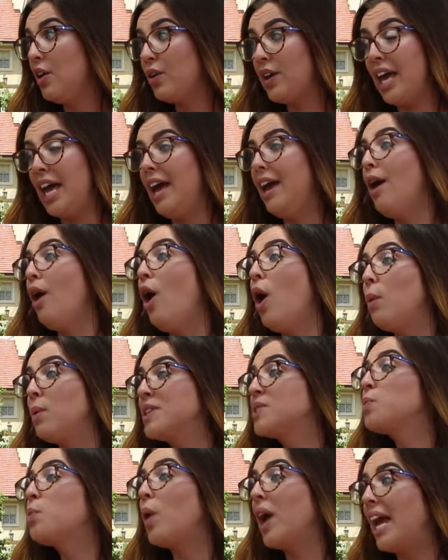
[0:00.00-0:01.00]
Okay,
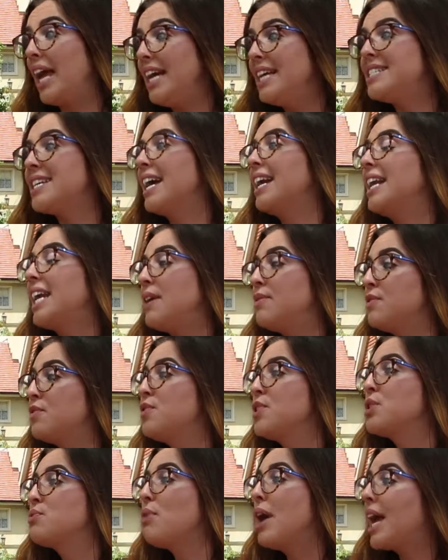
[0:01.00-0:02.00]
always wait and leave it
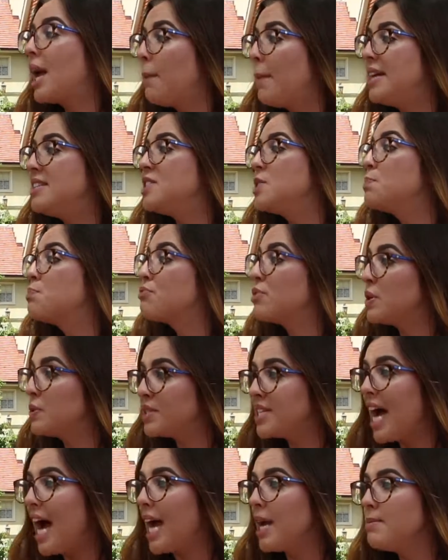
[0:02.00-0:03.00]
for the recommended brew
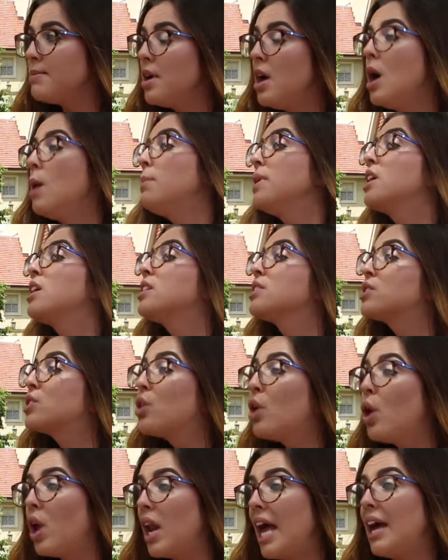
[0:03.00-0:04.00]
time because
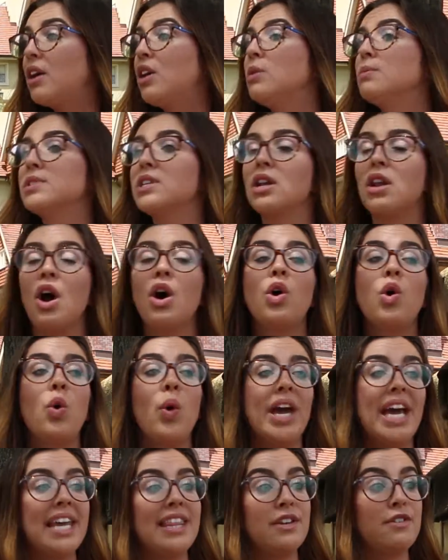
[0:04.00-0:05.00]
colour comes a lot
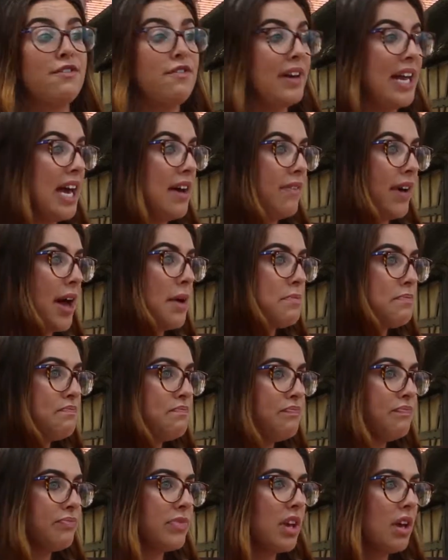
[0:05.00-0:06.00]
quicker than flavour.
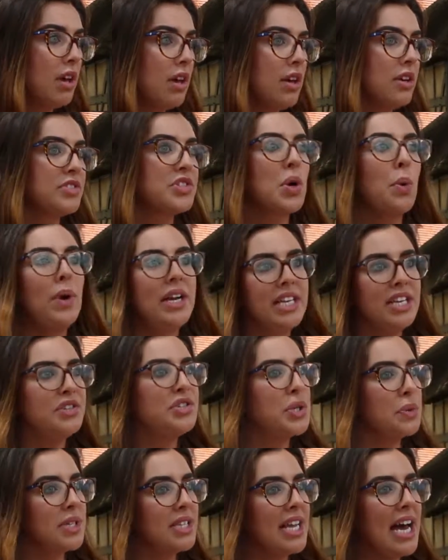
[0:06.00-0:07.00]
So when
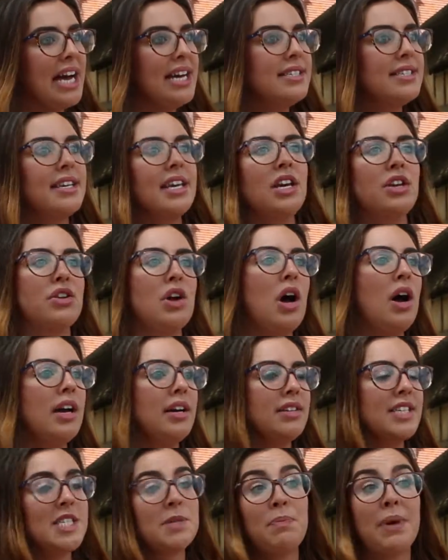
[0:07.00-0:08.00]
you're doing that, you're not
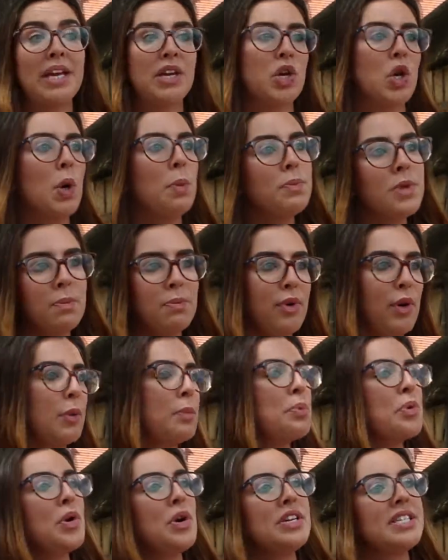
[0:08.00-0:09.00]
speeding up the
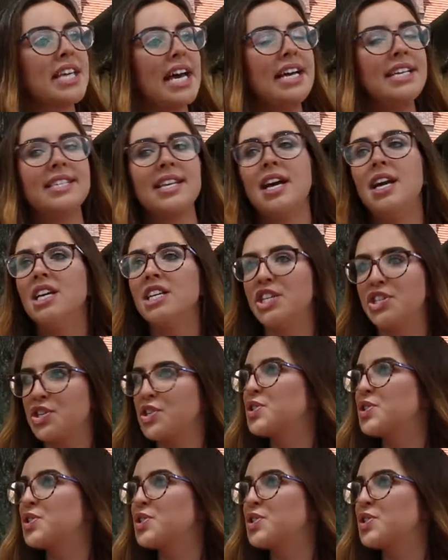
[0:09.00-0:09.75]
brewing process, you're